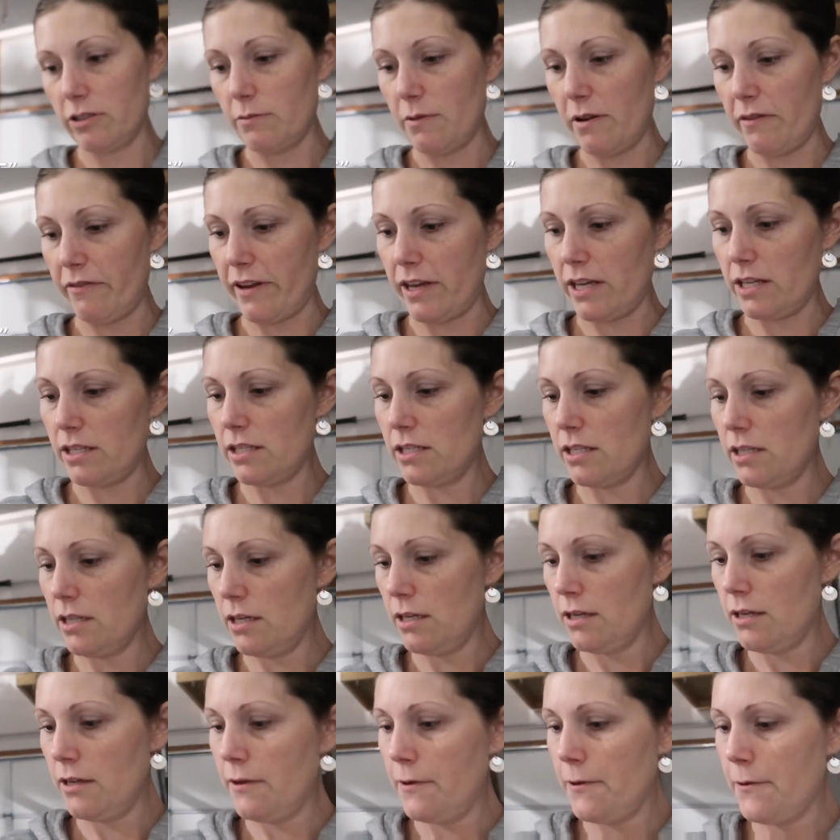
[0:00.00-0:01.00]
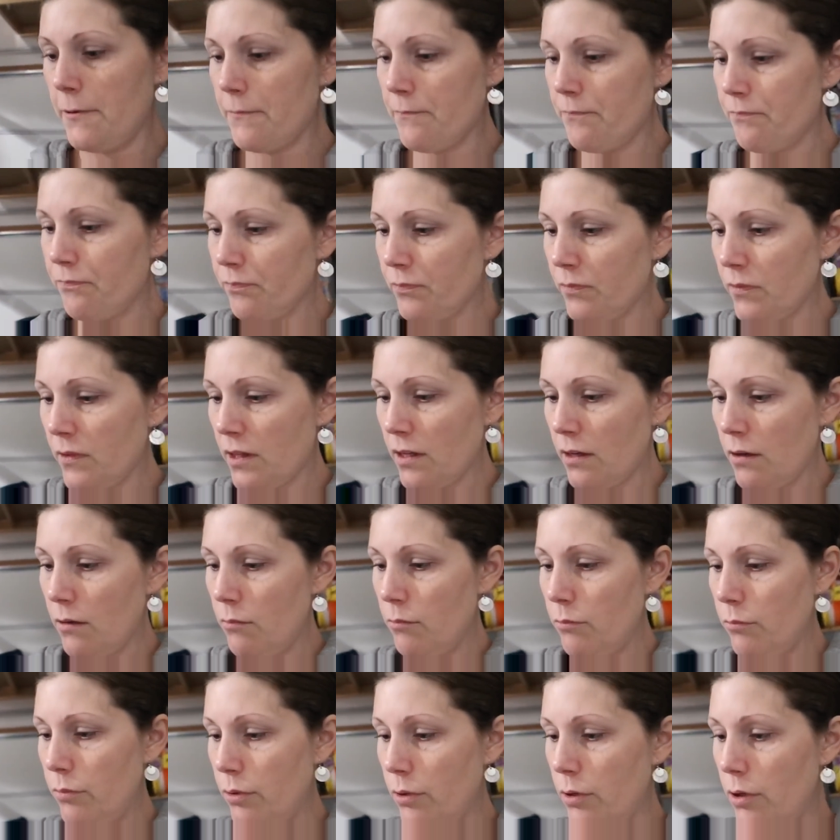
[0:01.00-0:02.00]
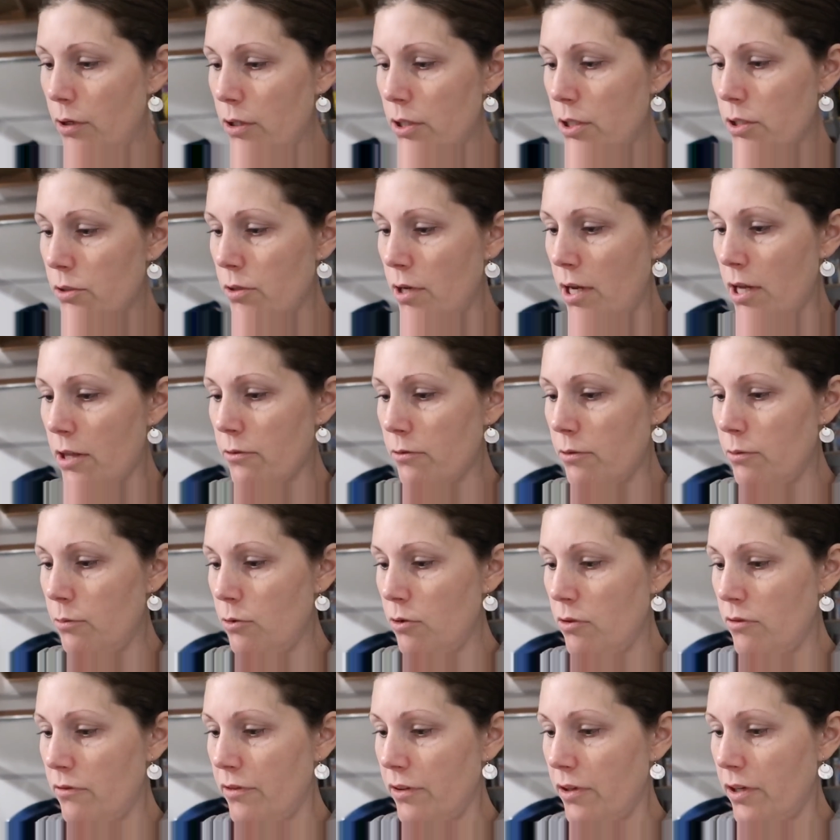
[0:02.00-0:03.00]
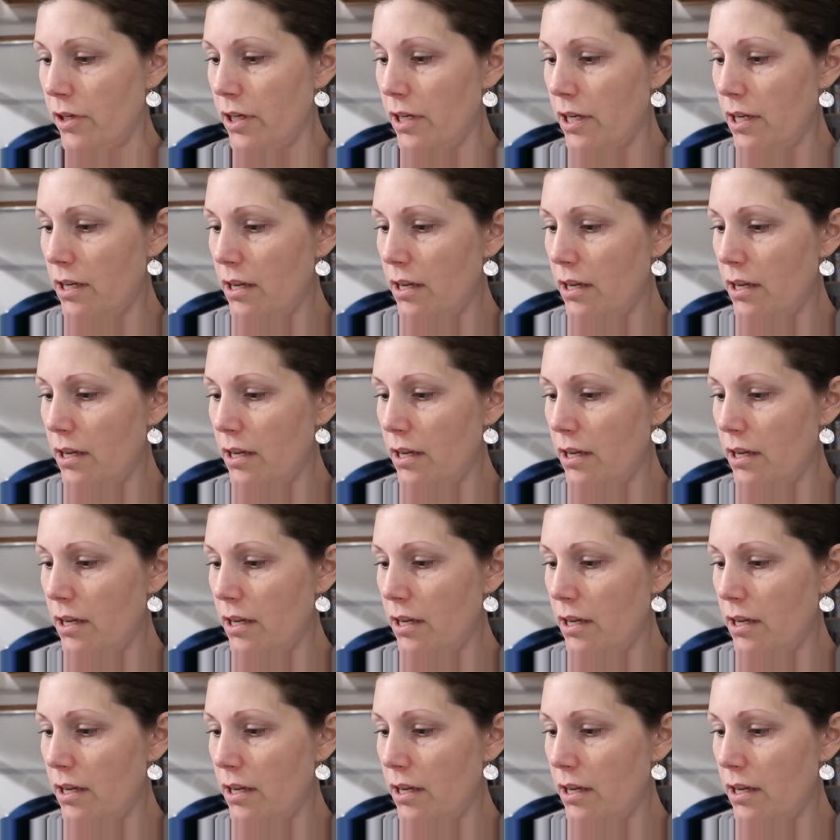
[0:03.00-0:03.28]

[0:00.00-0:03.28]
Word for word: to my face. Pro Strength Remover,